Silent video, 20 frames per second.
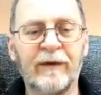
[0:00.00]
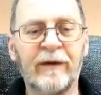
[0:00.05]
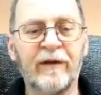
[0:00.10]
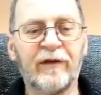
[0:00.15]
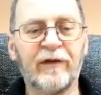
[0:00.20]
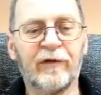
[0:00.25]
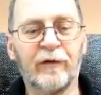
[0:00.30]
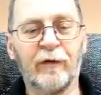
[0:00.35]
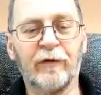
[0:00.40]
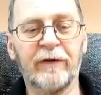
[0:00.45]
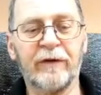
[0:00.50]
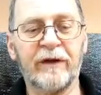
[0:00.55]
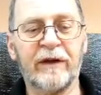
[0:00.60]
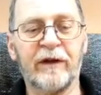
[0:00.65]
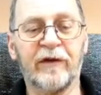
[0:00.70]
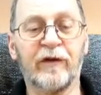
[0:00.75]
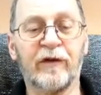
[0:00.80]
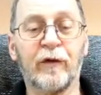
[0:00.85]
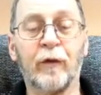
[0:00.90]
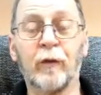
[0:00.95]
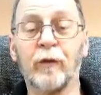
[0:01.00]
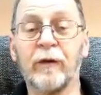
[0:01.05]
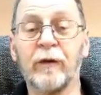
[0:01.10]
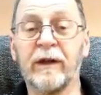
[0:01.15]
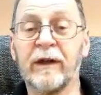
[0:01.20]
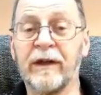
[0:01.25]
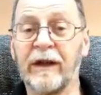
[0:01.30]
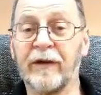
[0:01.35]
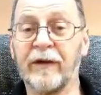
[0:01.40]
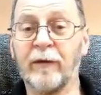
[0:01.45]
This story is
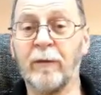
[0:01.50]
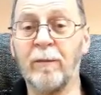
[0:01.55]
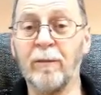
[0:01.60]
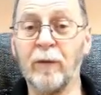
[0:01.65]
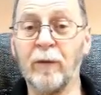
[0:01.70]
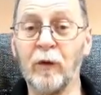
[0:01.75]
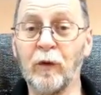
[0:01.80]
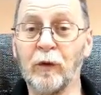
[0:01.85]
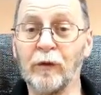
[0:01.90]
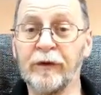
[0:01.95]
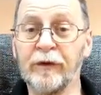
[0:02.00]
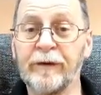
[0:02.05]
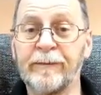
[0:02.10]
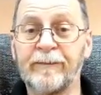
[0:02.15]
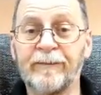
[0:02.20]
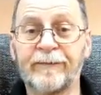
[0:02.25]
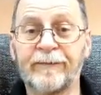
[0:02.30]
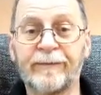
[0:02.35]
called Get On Board.